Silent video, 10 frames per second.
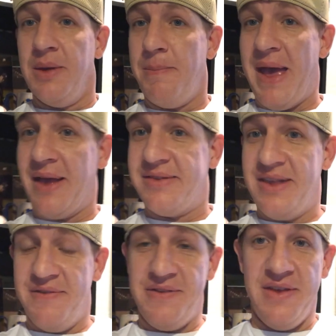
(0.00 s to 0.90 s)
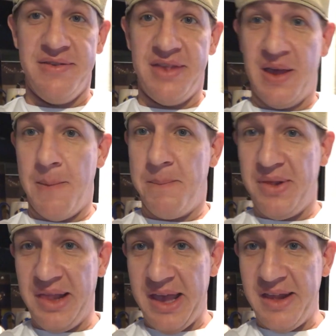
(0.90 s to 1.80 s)
back sniffness, the
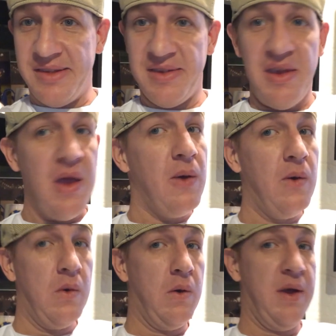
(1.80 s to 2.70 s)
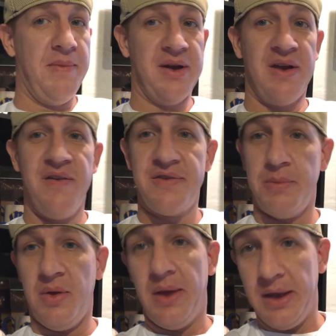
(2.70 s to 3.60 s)
complaints, oh, I'm
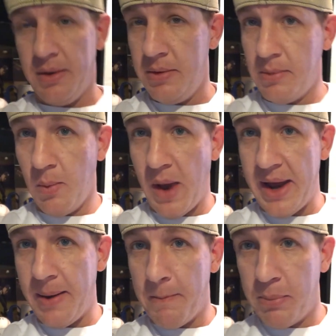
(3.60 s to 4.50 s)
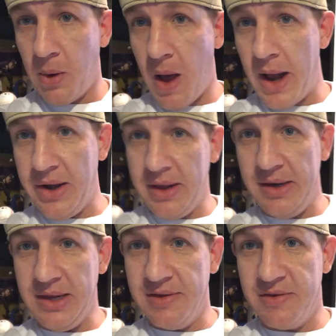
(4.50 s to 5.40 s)
uncomfortable. Ryan Braun
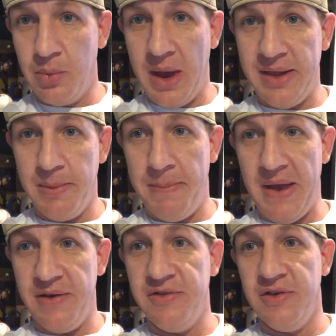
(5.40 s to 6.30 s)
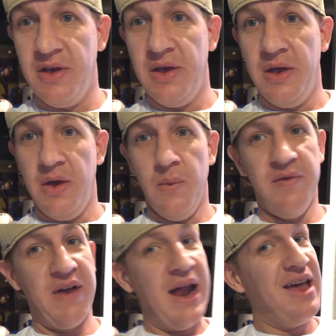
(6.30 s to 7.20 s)
needs to ride the bench.
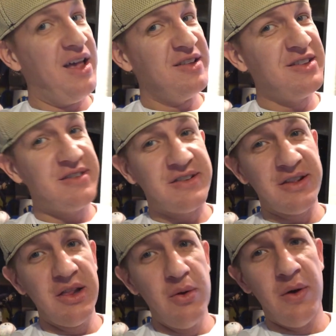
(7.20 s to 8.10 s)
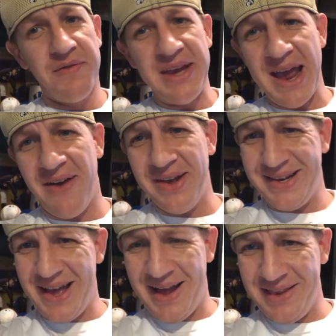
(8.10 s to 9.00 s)
We've got a slew of
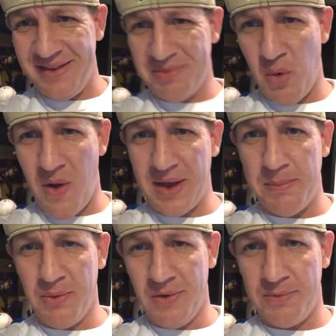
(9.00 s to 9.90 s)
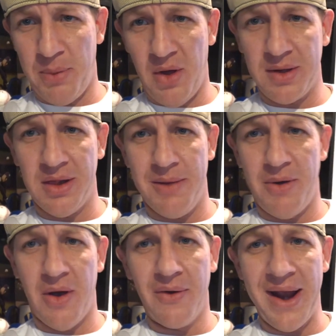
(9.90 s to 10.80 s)
talent on this Milwaukee Brewers ball
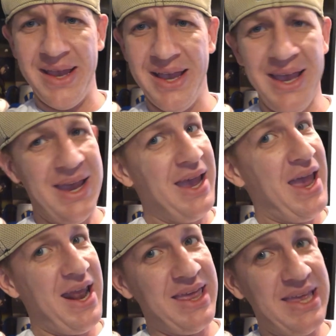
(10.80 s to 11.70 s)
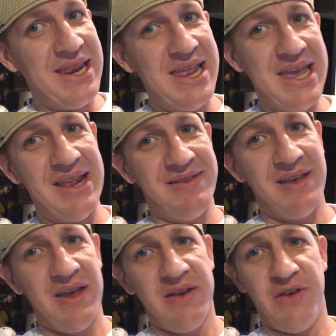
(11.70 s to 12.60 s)
club already, and he needs
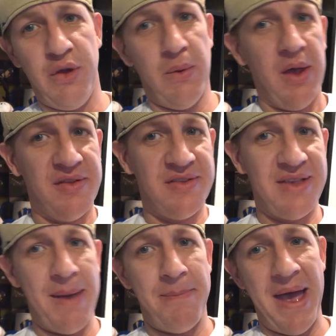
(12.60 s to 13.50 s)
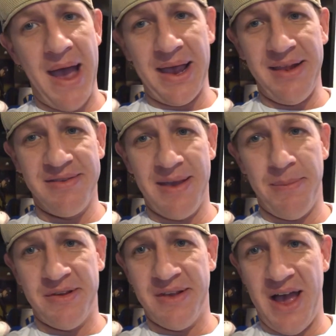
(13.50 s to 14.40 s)
to step back and
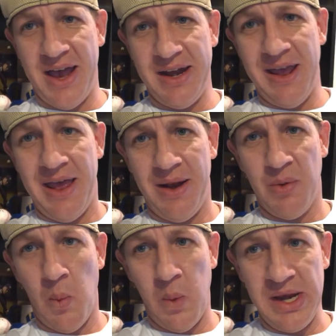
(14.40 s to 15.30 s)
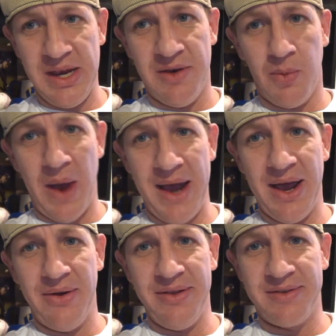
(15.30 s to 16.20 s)
step aside, and we need to ride
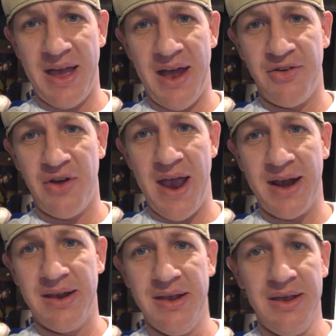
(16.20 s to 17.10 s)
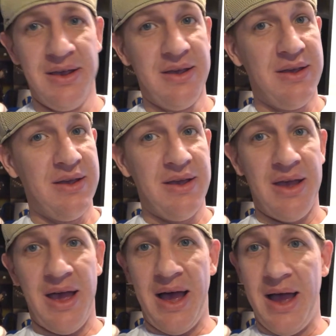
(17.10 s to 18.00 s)
out his contract.
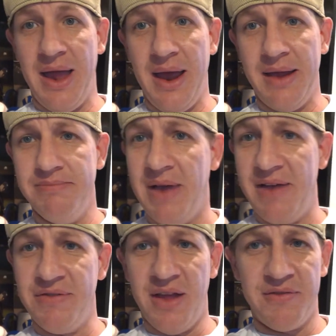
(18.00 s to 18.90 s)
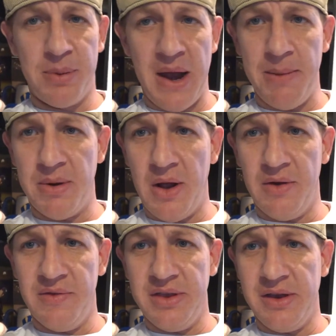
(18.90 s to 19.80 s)
I've loved Ryan Braun
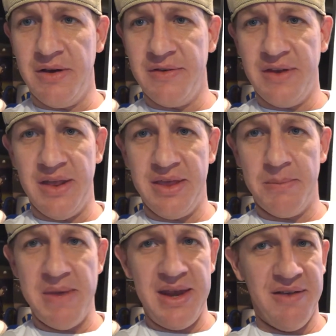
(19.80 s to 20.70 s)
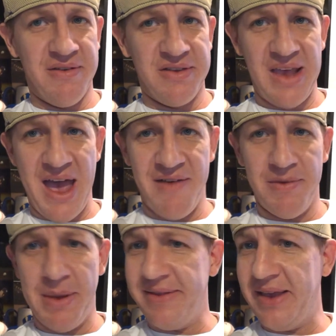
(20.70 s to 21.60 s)
over the years, and I think many of us have.
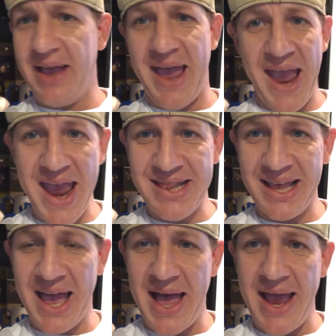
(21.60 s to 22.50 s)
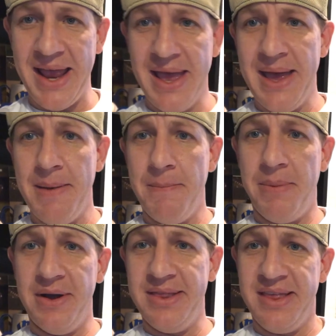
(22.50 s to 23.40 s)
I'm not saying I hate the guy,
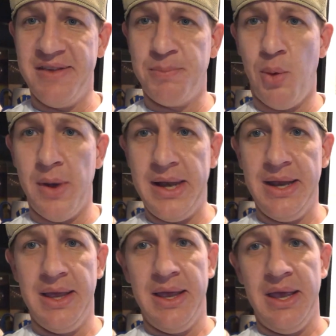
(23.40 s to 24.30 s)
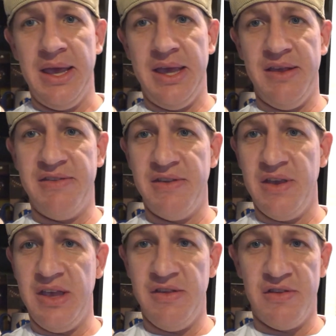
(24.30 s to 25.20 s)
but at this point, he's
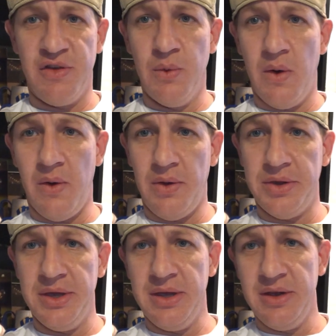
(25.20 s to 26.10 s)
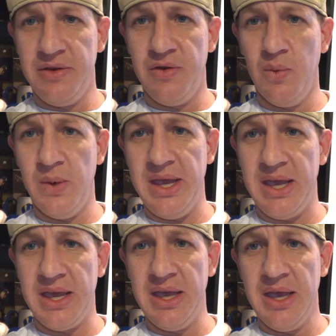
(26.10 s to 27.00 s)
too old, too
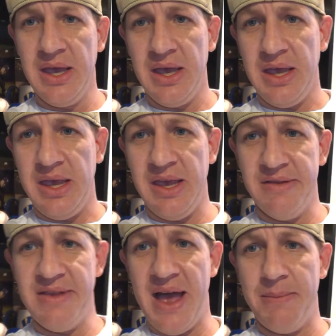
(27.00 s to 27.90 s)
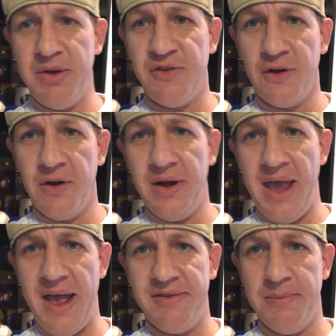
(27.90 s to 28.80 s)
weak. He has not matured
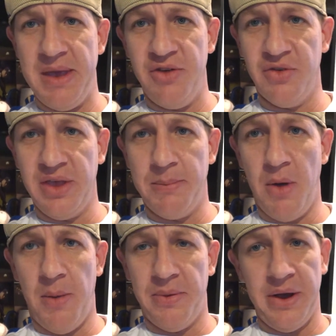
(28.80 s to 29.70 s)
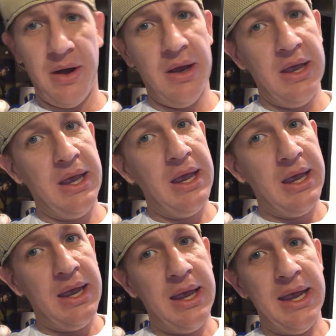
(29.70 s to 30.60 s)
as a major league ball player.
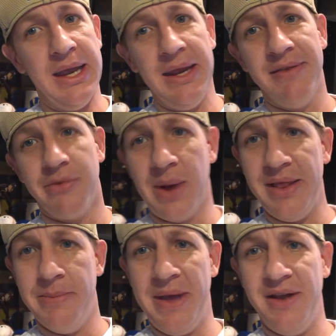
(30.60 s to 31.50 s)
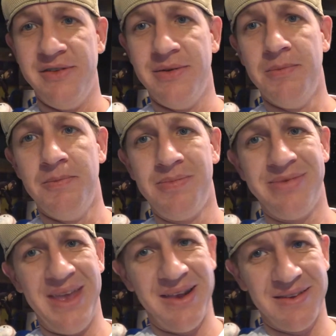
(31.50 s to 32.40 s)
He needs to ride the bench.
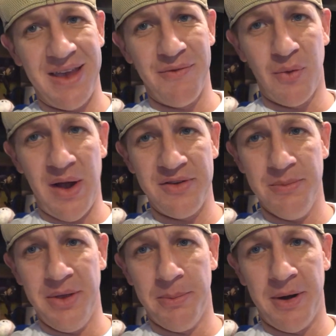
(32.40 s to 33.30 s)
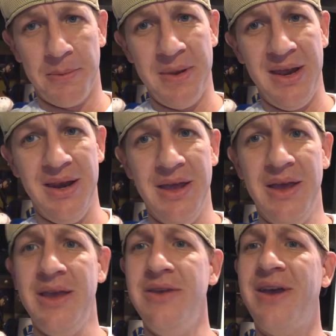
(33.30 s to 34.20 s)
Thanks again for watching Miller Park Minute.
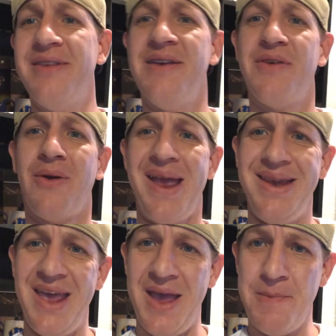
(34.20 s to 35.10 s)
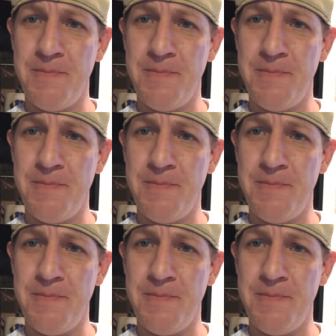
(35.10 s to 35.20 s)
You guys have a great day.